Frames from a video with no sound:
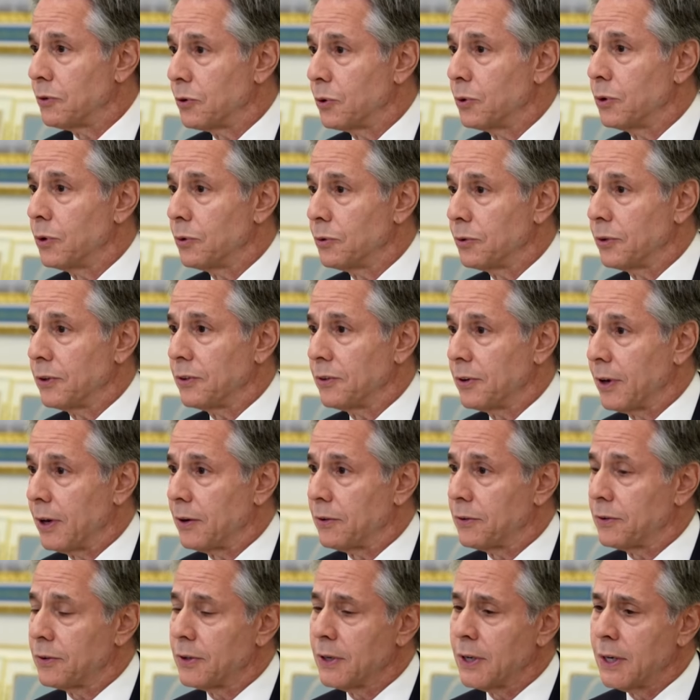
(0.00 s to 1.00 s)
ensure your
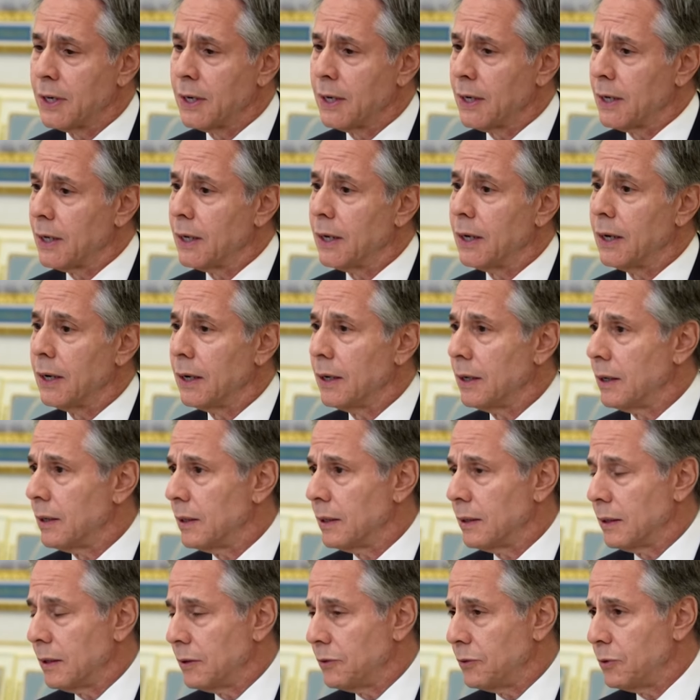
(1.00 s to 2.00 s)
success.
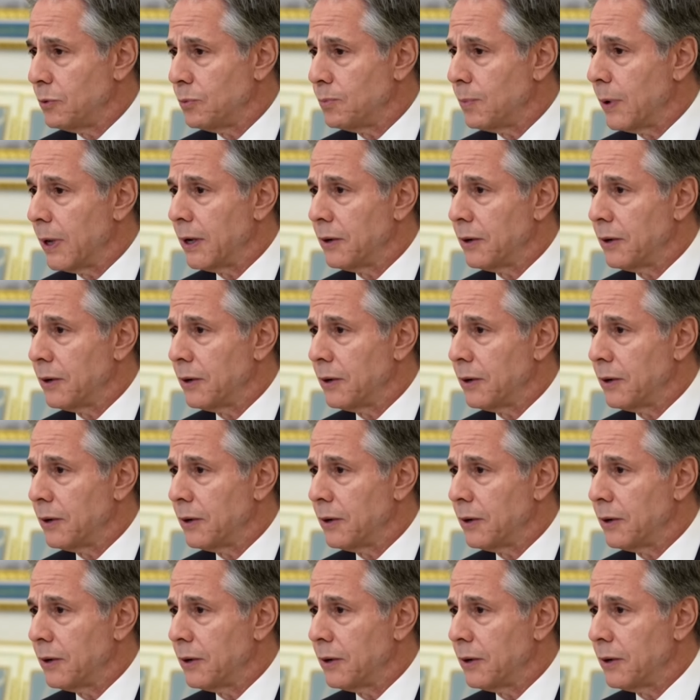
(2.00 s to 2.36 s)
Uh, as you've